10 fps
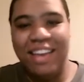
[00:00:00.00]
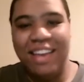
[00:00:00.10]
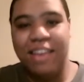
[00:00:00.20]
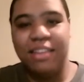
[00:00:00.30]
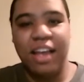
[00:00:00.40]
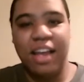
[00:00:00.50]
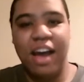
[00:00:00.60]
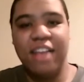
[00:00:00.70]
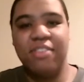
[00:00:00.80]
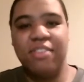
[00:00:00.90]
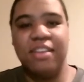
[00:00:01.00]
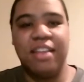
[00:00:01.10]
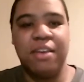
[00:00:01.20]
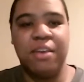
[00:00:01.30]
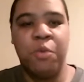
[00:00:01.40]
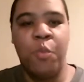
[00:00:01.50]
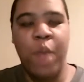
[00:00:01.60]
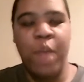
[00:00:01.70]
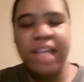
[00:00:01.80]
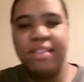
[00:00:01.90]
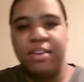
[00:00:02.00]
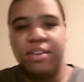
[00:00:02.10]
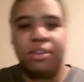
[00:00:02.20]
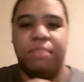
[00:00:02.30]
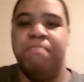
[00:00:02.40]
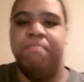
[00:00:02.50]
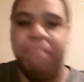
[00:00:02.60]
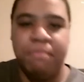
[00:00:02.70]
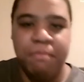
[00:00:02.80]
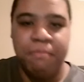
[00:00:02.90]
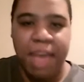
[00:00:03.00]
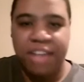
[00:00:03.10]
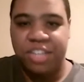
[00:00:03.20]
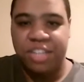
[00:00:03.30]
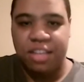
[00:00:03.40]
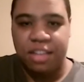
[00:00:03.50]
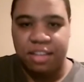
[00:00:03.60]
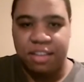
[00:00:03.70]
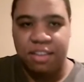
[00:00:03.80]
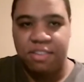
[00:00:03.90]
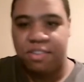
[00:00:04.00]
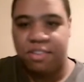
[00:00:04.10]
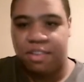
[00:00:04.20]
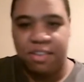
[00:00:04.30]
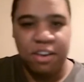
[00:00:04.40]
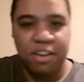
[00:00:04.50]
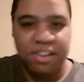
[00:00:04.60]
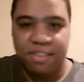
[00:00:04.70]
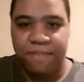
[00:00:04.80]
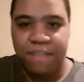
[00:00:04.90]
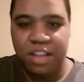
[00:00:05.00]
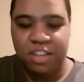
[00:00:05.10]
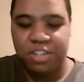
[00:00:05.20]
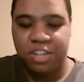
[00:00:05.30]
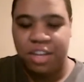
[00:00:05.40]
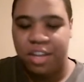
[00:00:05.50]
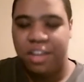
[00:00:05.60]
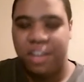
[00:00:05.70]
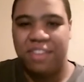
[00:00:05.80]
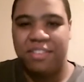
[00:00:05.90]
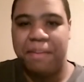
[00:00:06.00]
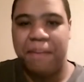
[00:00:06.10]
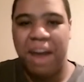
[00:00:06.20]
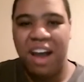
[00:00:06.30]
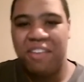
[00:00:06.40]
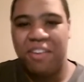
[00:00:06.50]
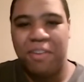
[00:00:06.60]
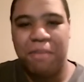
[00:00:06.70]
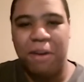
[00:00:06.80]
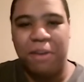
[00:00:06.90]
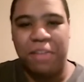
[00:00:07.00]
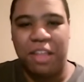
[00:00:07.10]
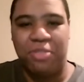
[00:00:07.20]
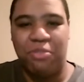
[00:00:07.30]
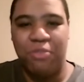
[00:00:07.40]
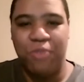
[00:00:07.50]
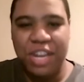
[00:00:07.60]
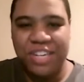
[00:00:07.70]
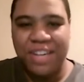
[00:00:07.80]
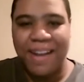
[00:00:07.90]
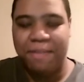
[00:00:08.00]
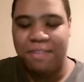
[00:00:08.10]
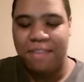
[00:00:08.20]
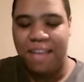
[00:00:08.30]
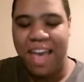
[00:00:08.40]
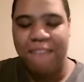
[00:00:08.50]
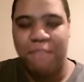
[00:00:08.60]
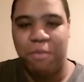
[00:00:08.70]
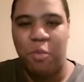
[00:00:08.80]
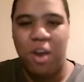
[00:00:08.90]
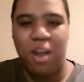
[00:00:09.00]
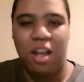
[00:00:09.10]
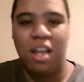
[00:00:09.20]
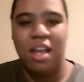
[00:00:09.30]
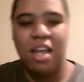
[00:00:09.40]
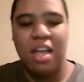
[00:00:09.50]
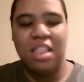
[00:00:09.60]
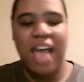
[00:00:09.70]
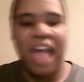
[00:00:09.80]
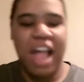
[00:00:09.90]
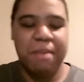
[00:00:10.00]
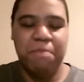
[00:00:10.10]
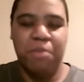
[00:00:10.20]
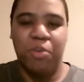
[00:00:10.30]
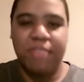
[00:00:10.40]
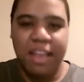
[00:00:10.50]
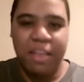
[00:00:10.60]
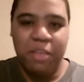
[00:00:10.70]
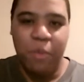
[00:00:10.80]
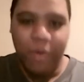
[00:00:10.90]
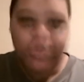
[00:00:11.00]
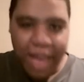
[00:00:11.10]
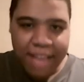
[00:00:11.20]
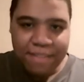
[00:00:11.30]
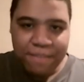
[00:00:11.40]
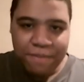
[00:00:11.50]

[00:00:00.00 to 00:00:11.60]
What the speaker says: like, honestly, like, wait until Magi, the series is finished, because the manga is only probably like 3 chapters ahead from where the anime most likely will end.